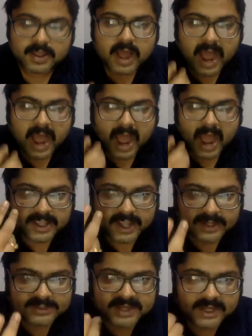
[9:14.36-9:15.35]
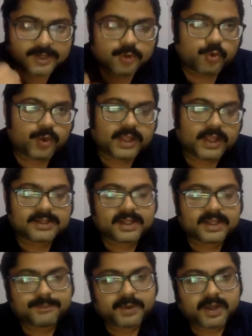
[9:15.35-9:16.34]
I can tell you in the
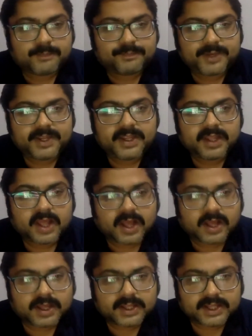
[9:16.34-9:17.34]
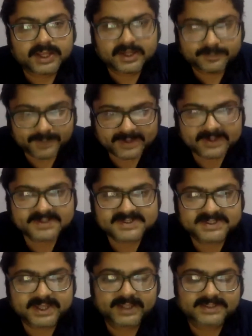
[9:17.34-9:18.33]
uh, pre-independence uh,
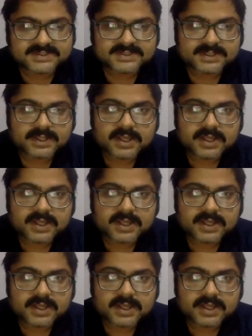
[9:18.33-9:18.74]
days,